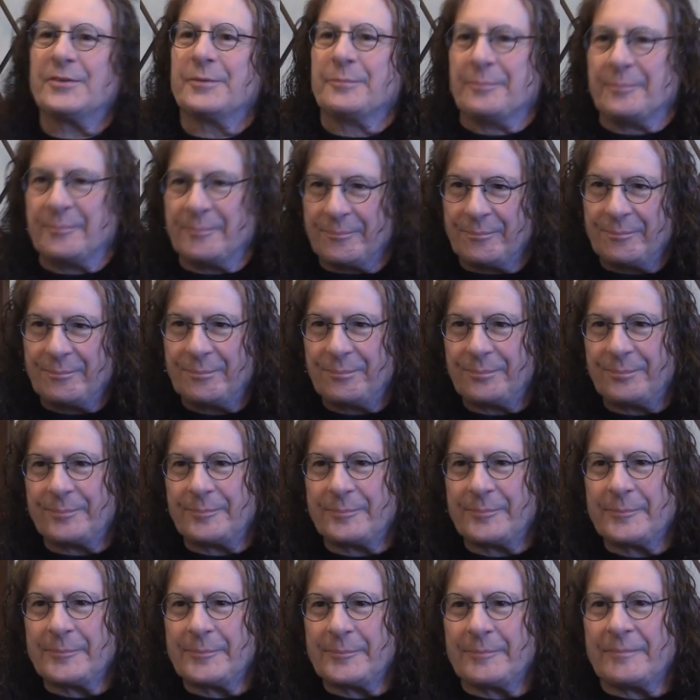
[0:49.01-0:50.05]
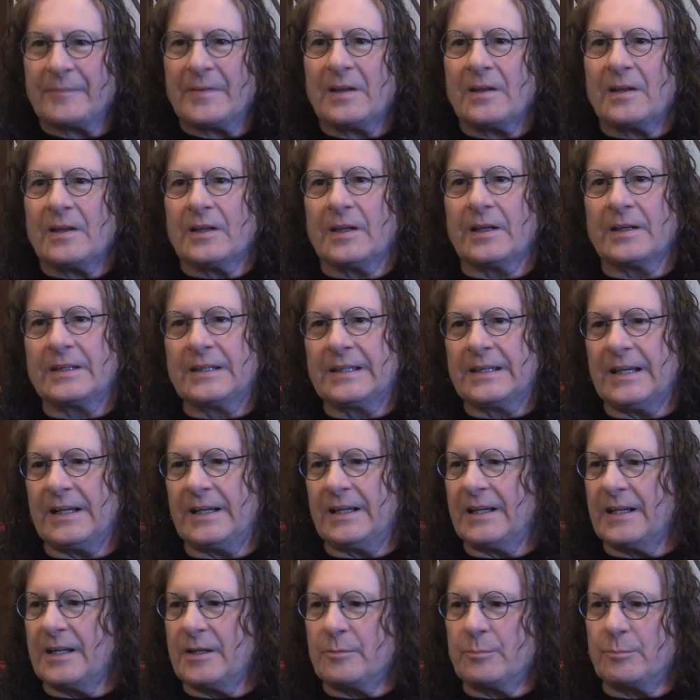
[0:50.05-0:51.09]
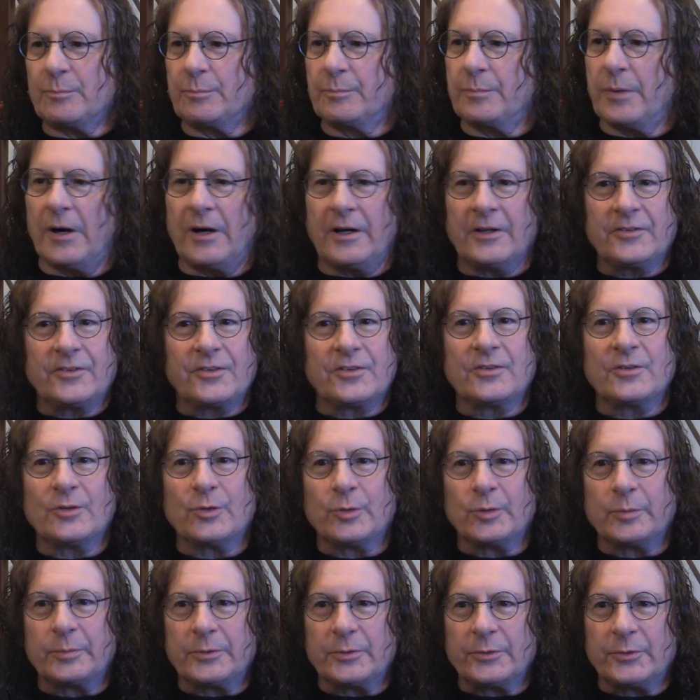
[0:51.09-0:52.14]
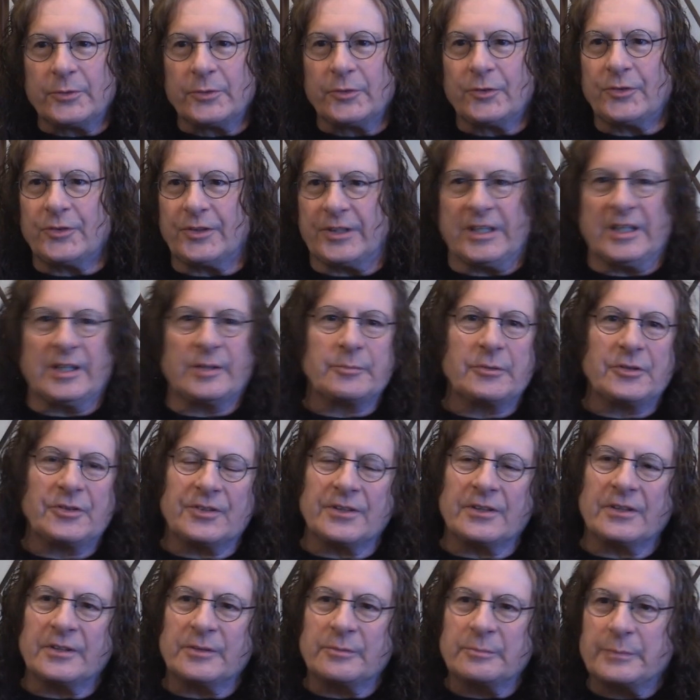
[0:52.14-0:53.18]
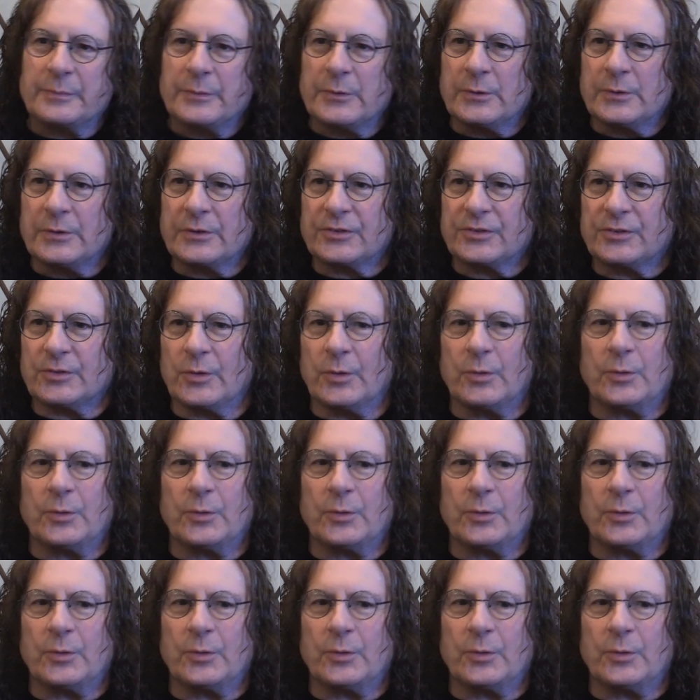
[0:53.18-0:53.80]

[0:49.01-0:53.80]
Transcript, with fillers: And where can they get it? You can get it at Barnes and Nobles, Amazon Books,